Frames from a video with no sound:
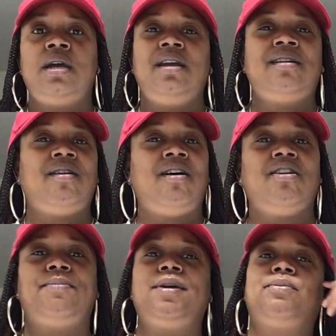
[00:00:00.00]
you know, all
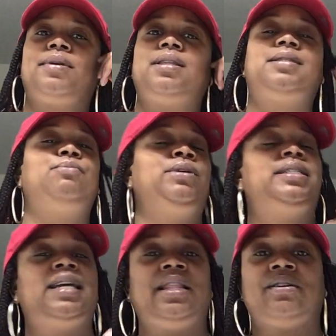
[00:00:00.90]
your big
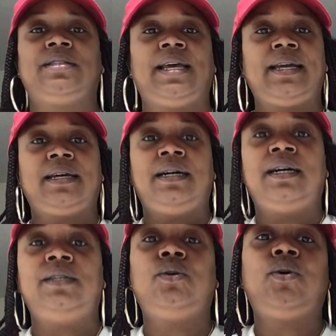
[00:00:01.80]
retailers like
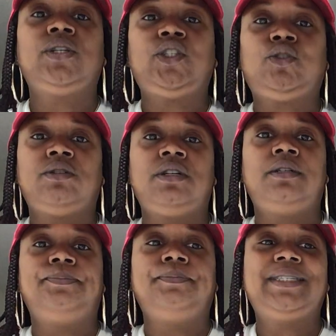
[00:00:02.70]

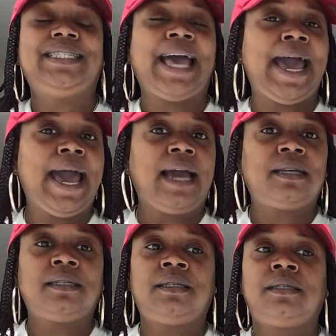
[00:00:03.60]
Nordstrom,
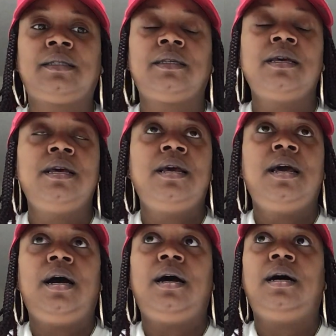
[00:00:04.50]
Saks,
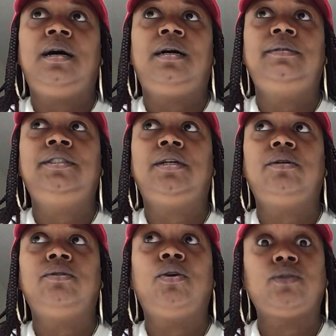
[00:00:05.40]
you
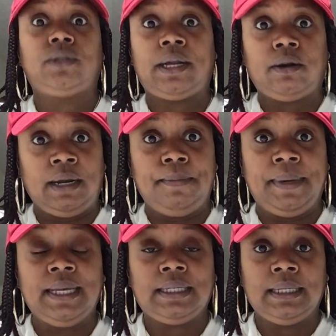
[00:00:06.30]
know, those that are in
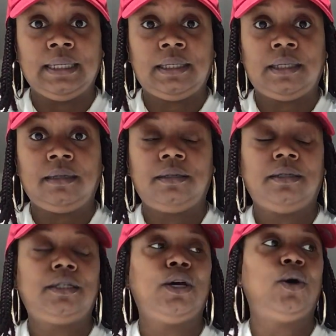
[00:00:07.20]
business.
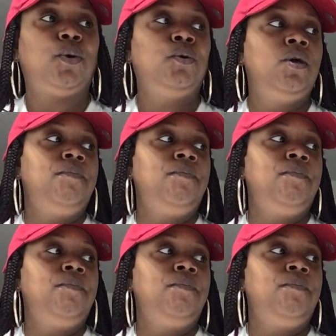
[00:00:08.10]
So